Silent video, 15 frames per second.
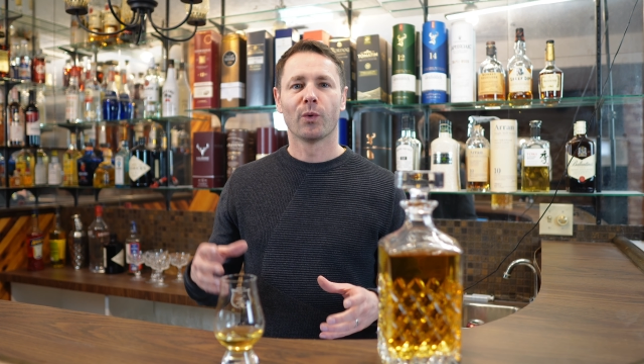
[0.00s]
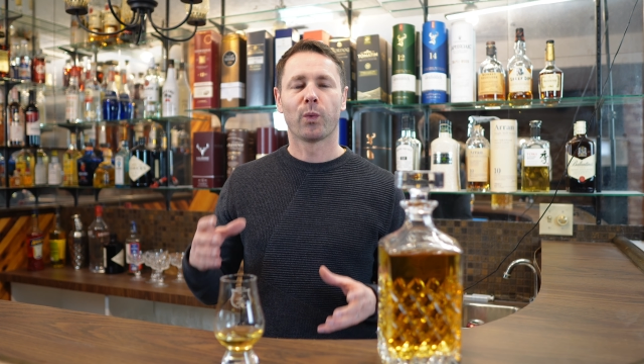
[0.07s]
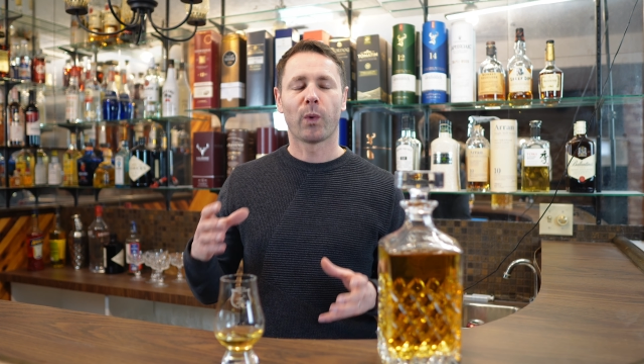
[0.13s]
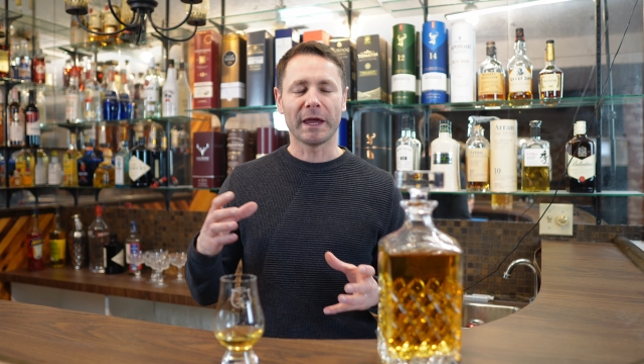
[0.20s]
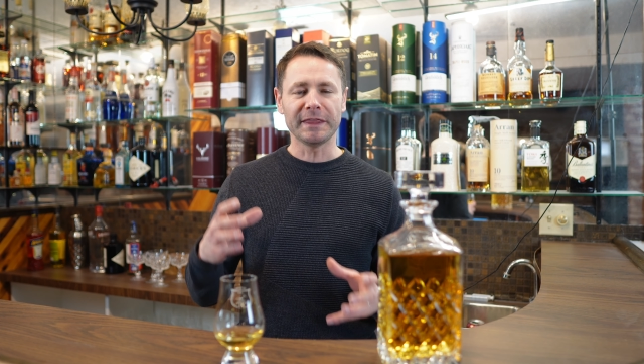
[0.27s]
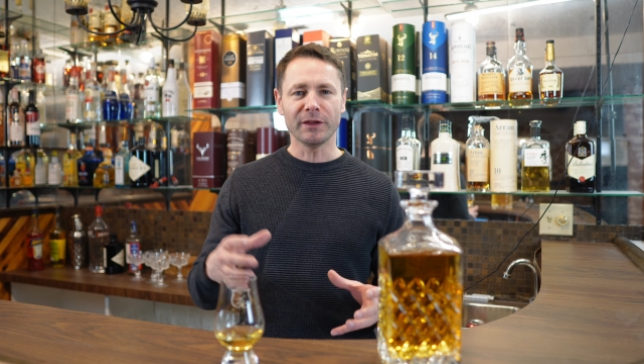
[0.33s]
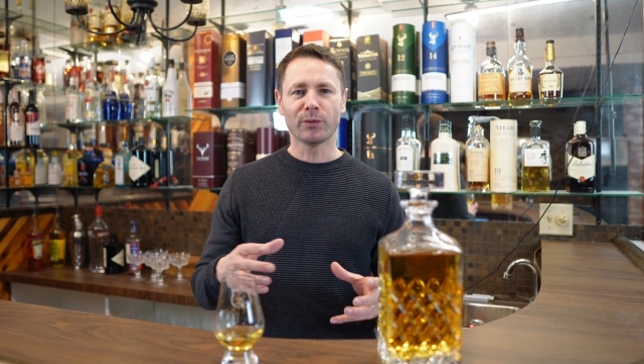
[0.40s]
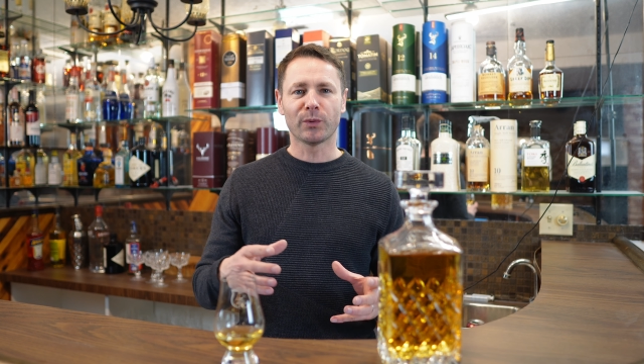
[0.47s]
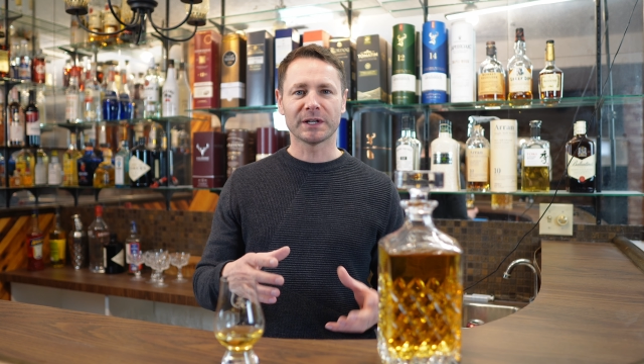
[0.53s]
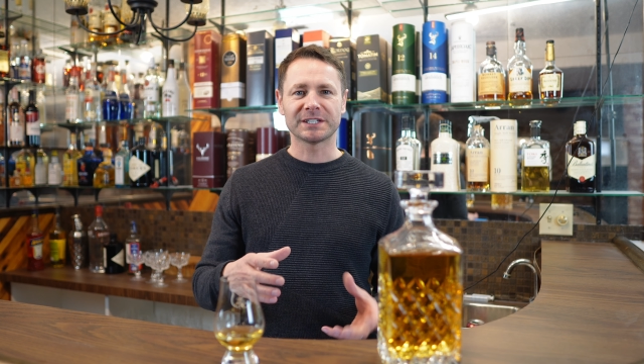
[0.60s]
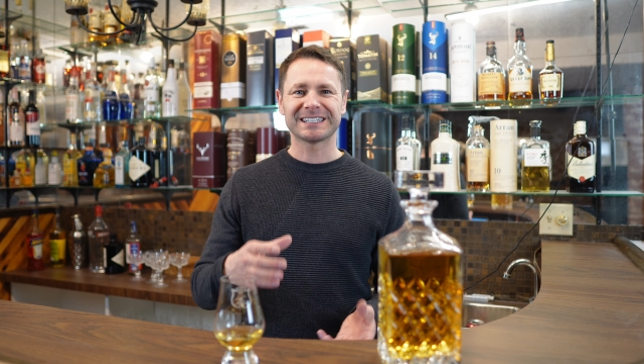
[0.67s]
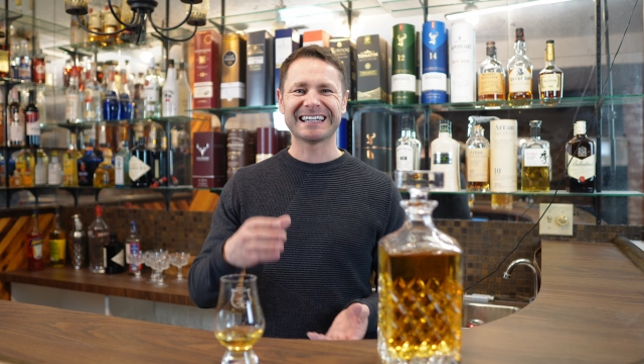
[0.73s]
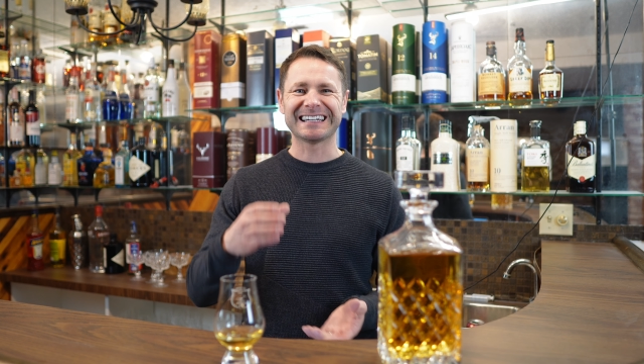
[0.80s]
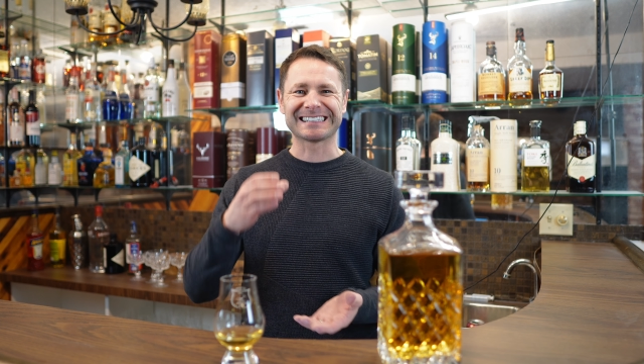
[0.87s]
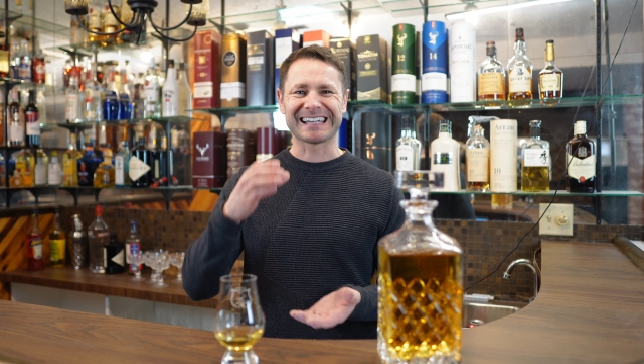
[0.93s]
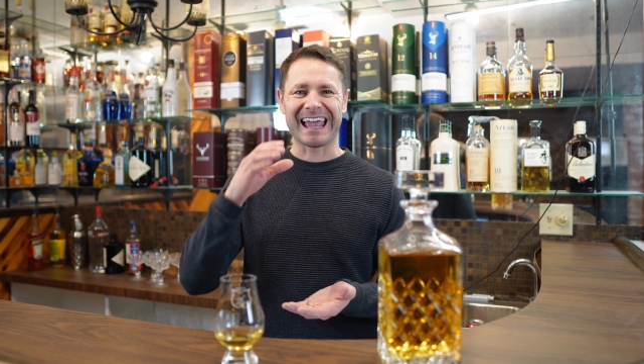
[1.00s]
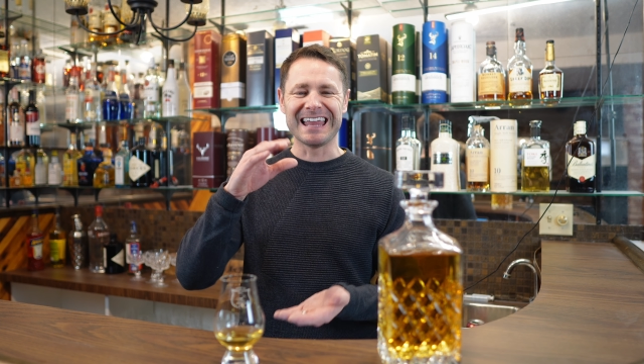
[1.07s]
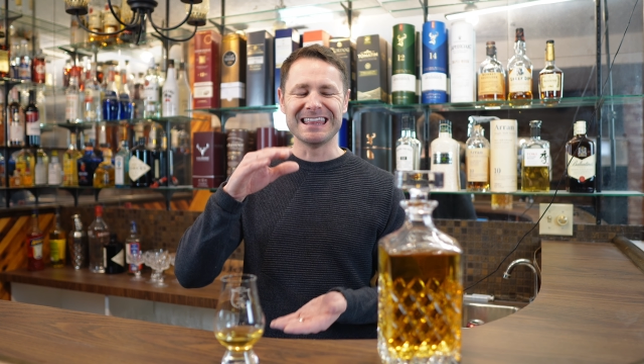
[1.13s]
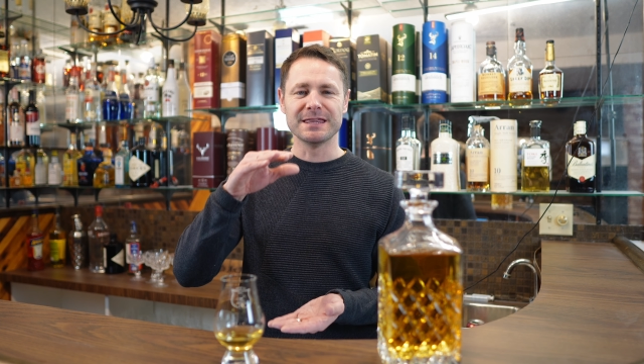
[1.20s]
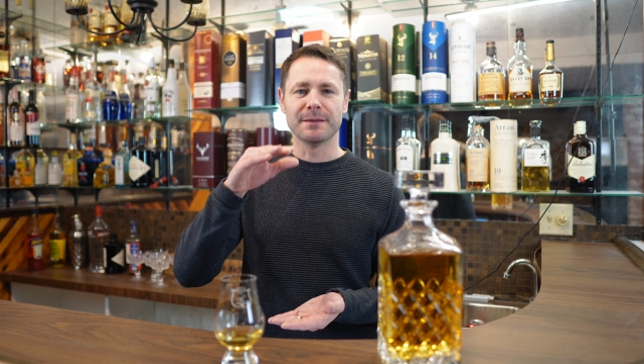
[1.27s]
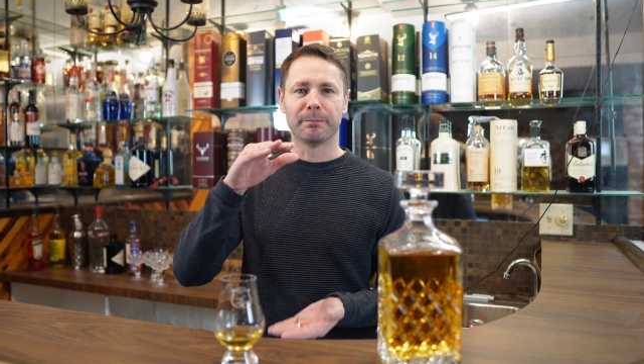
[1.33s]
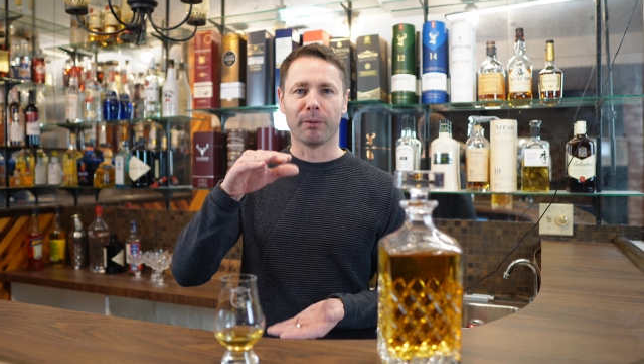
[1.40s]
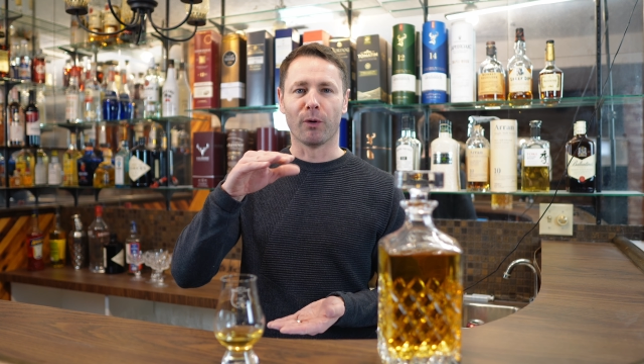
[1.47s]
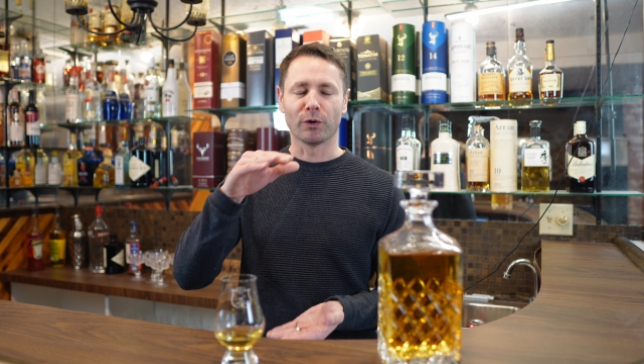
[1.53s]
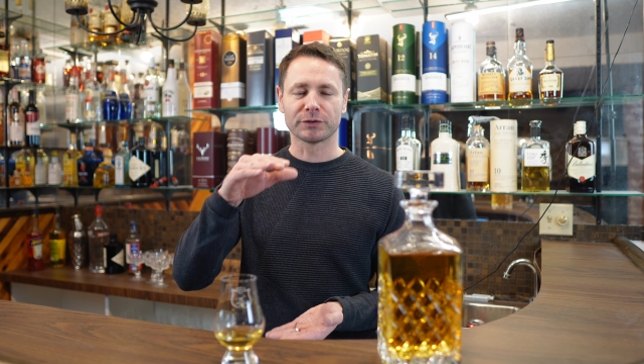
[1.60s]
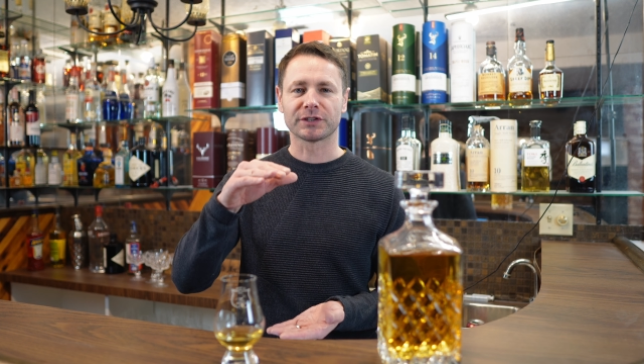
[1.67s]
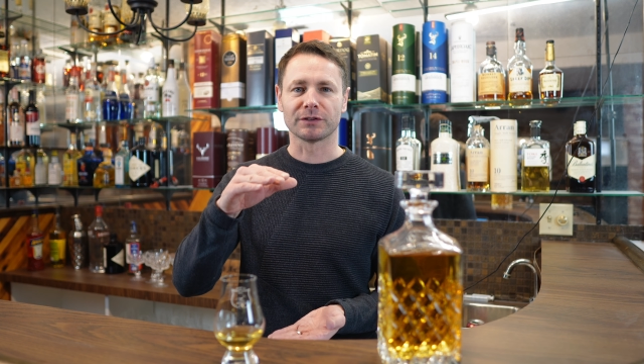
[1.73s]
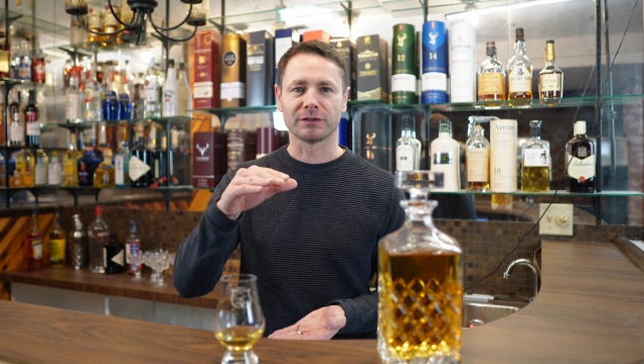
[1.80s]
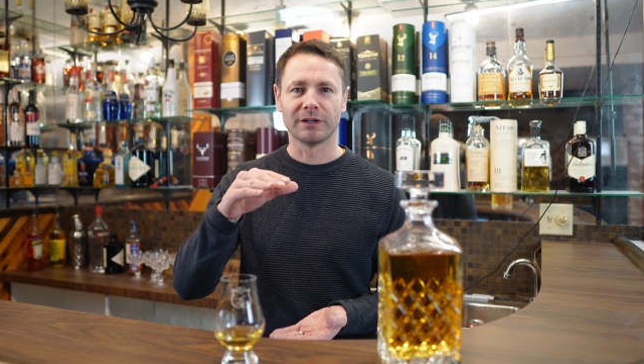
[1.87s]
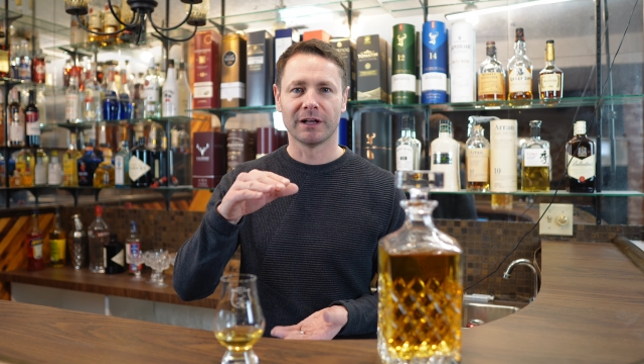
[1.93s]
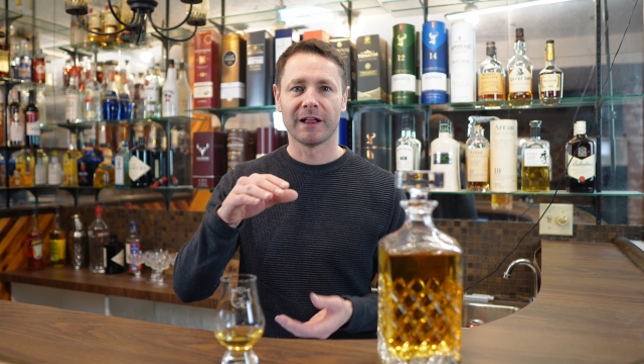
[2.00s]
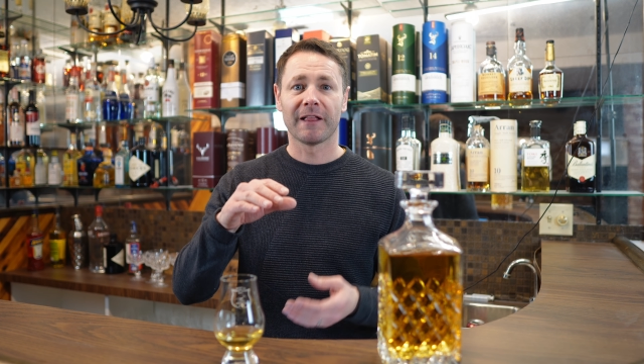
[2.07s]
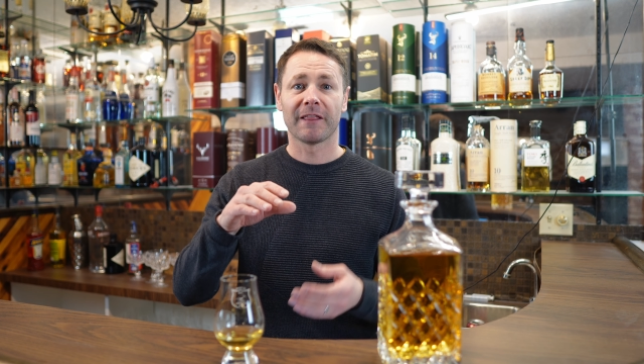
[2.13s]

When the whisky is in the bottle,